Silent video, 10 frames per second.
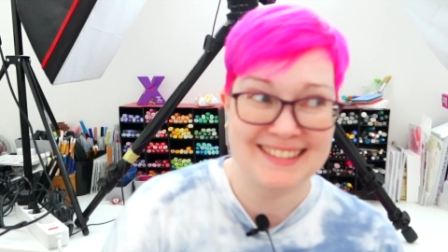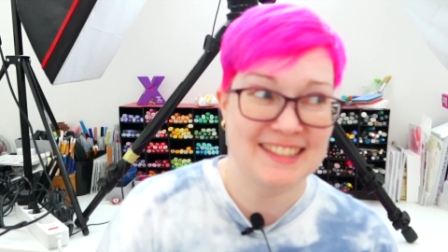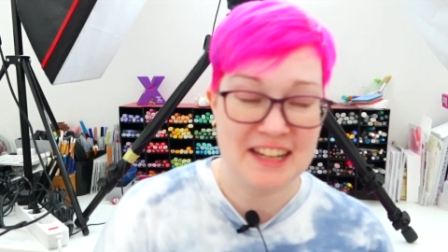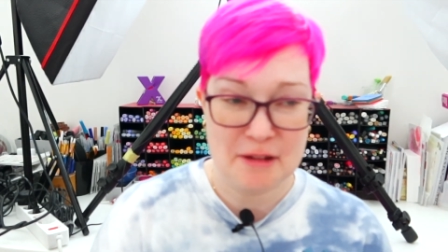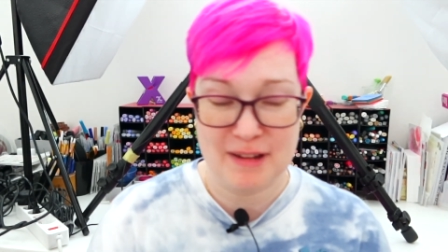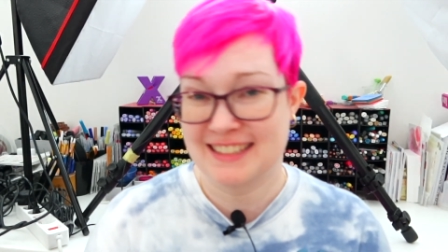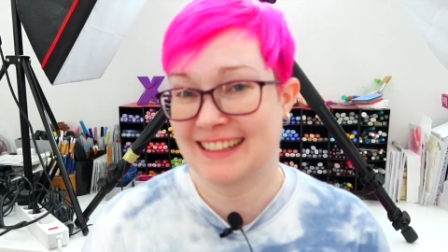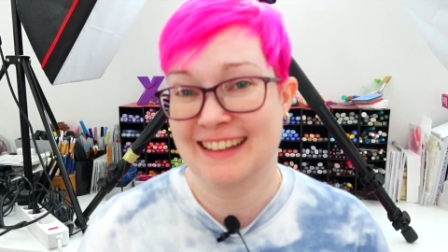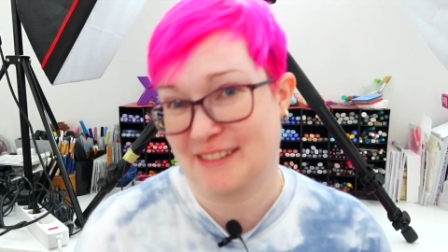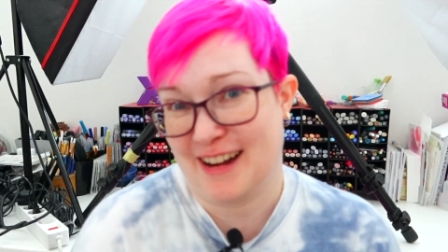Yesterday I
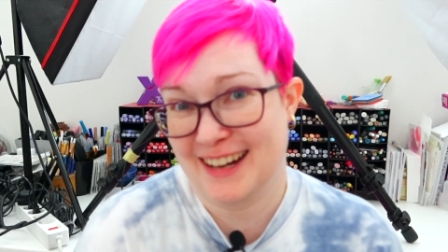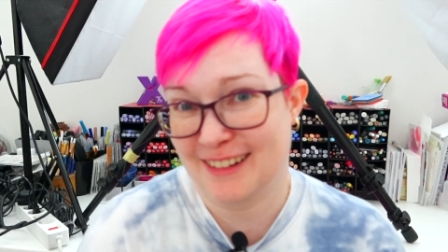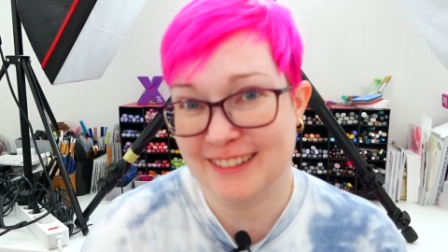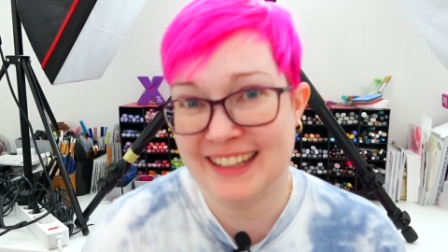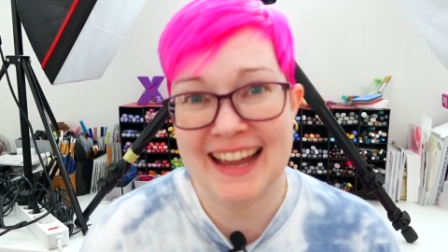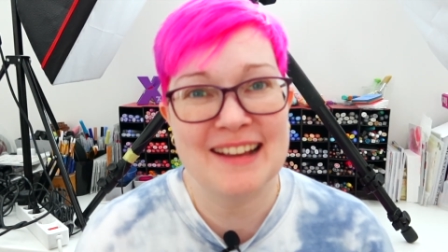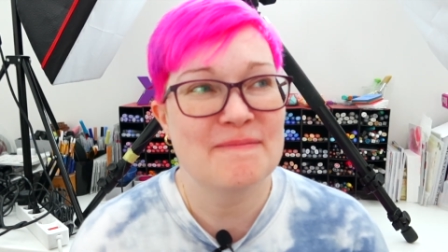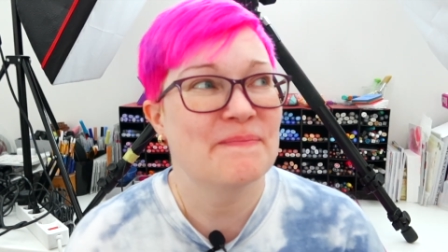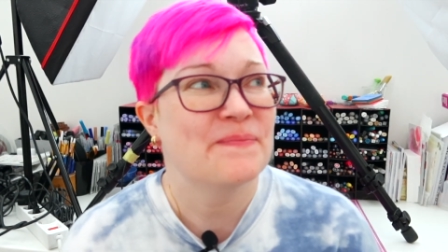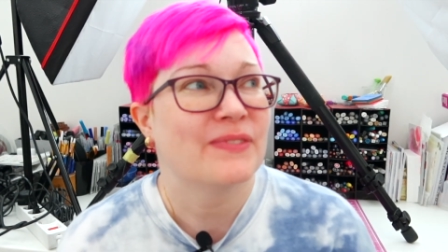basically cried all day.
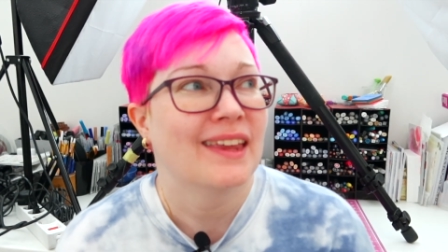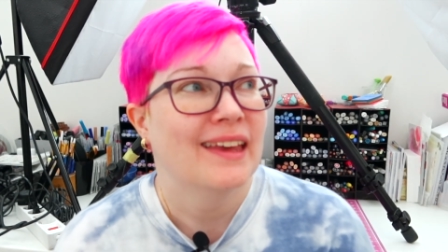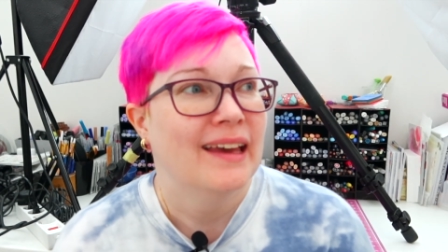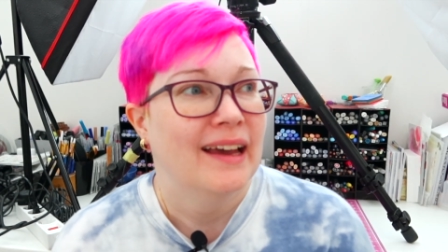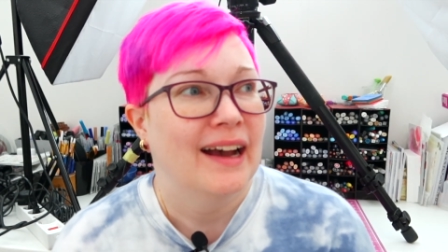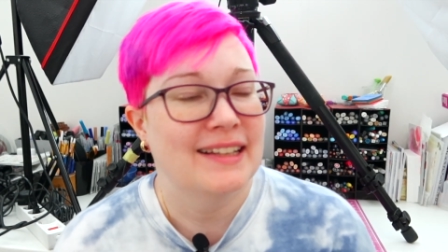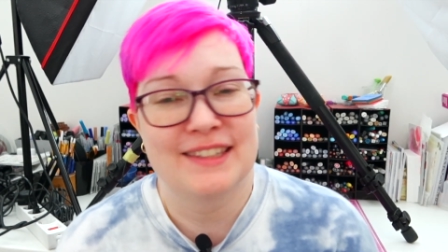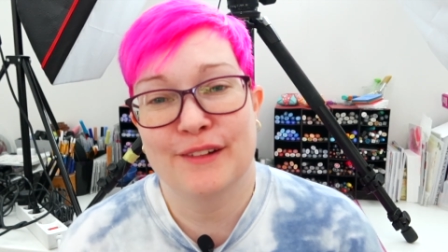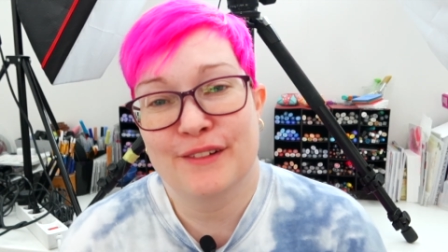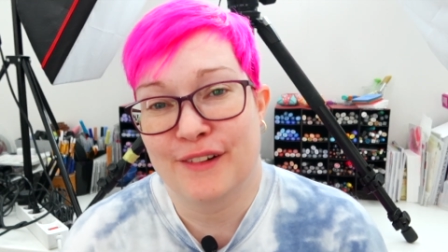I
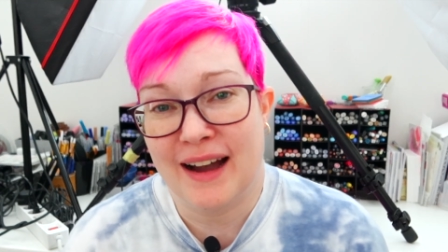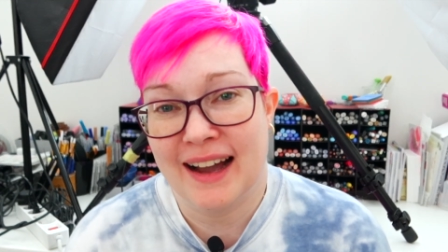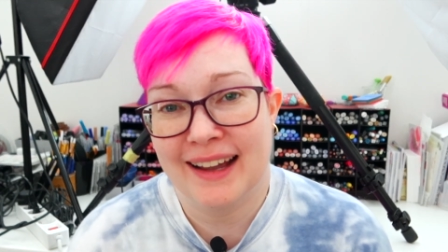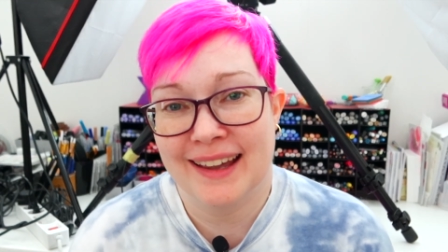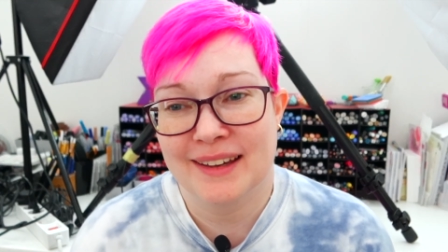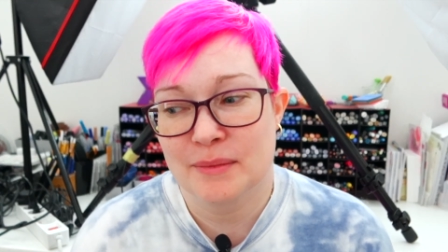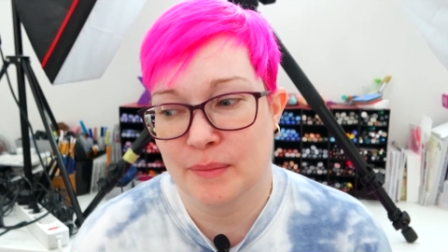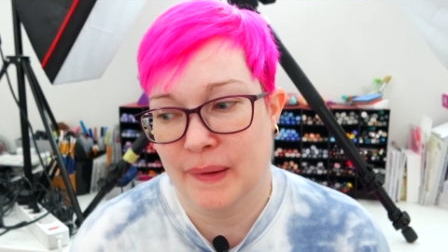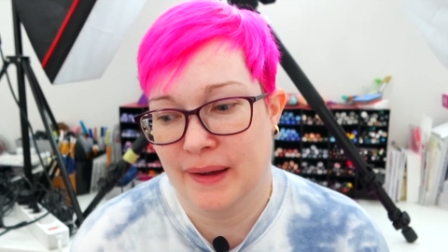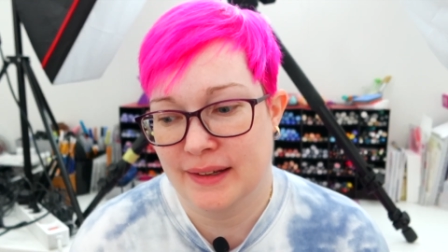still cry,
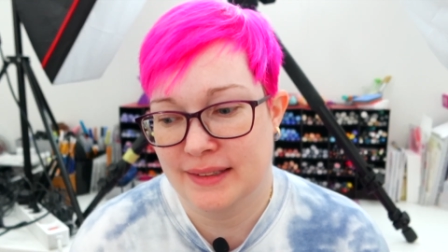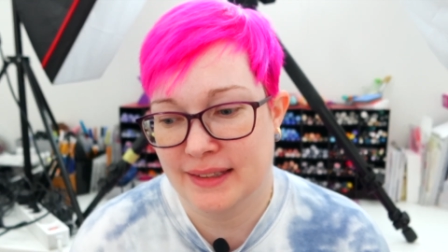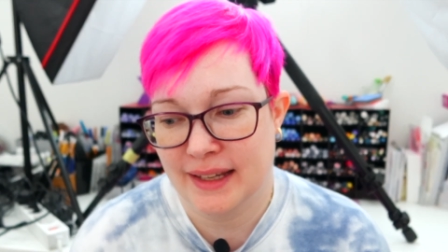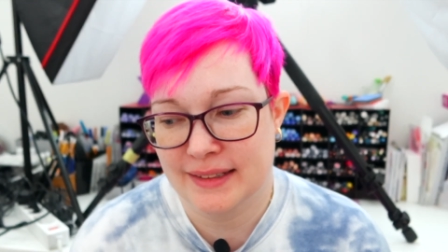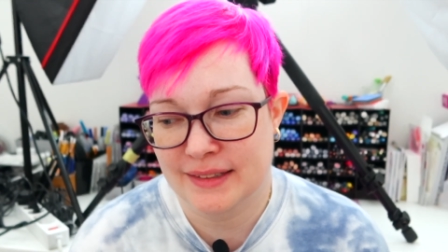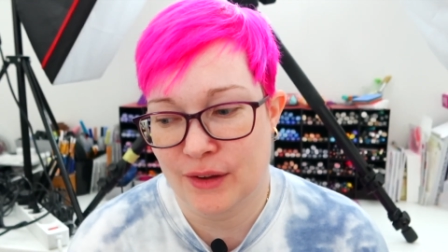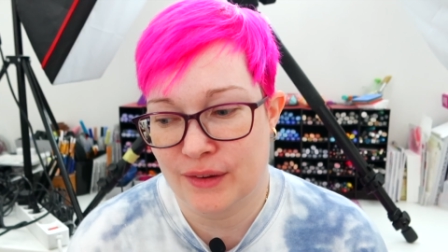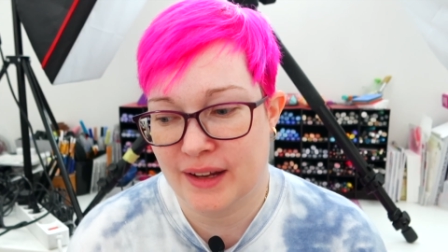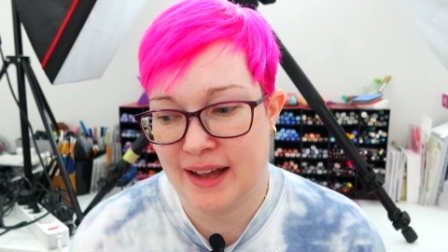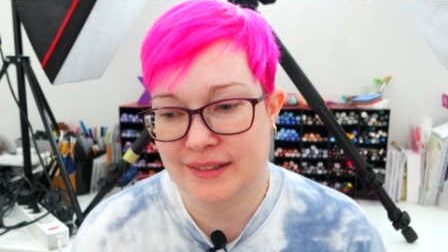but it's
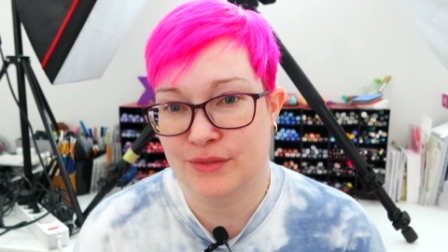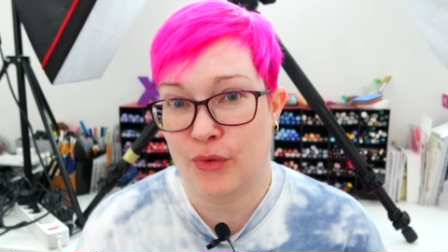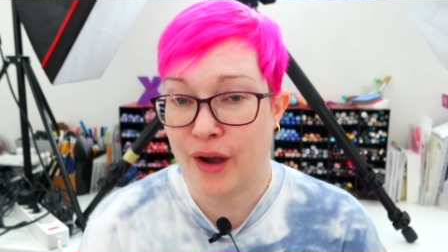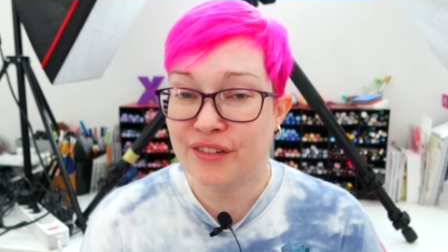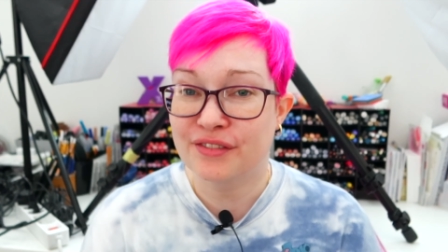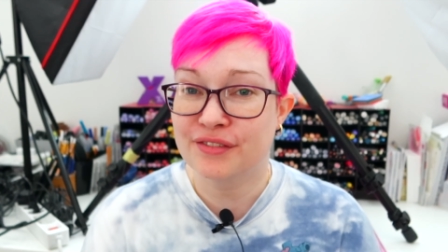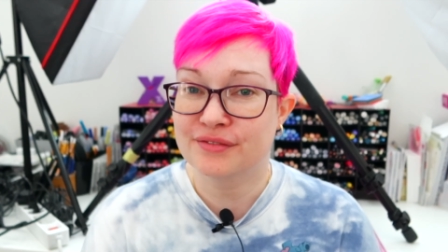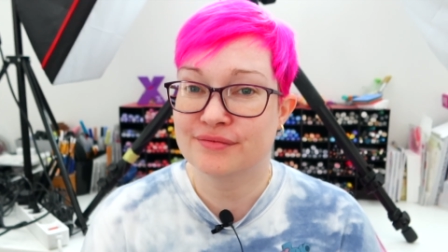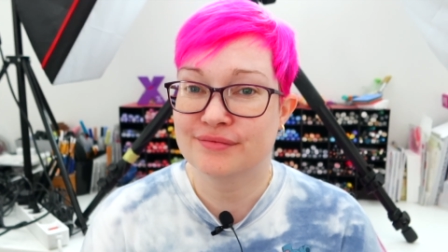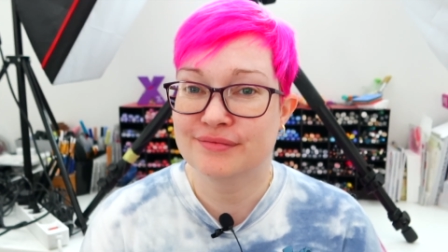not as rough.
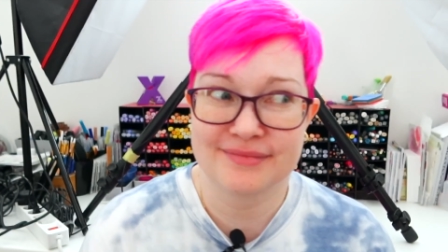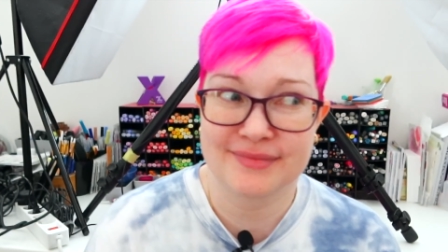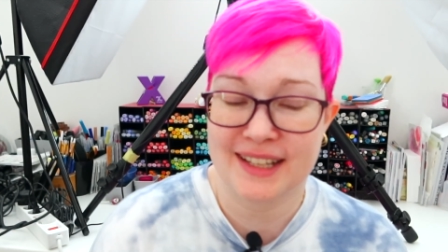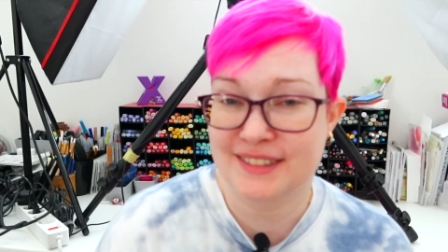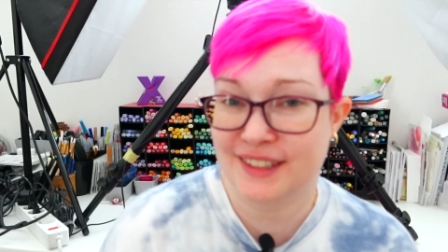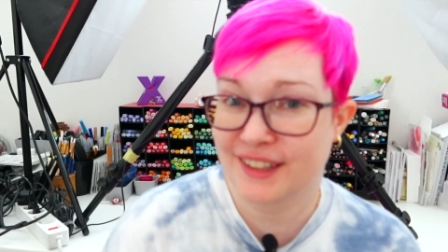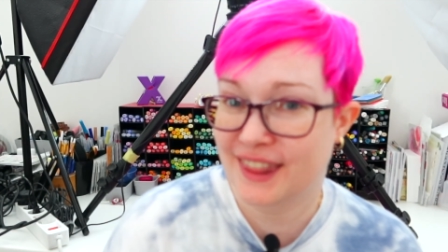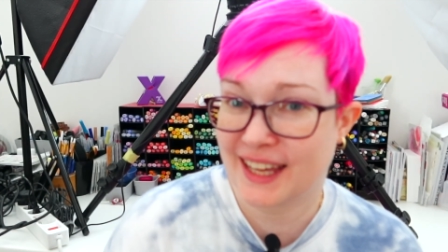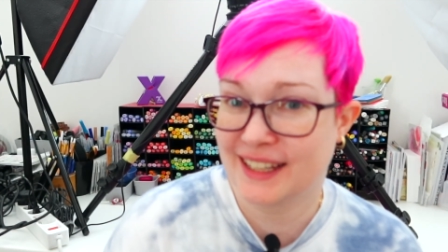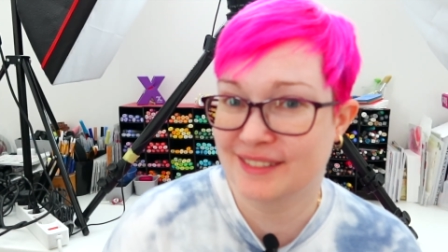That's a good
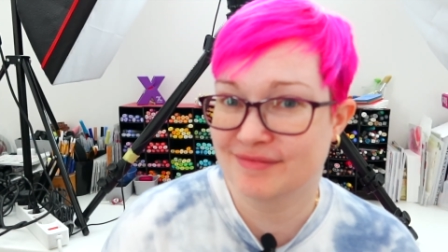thing.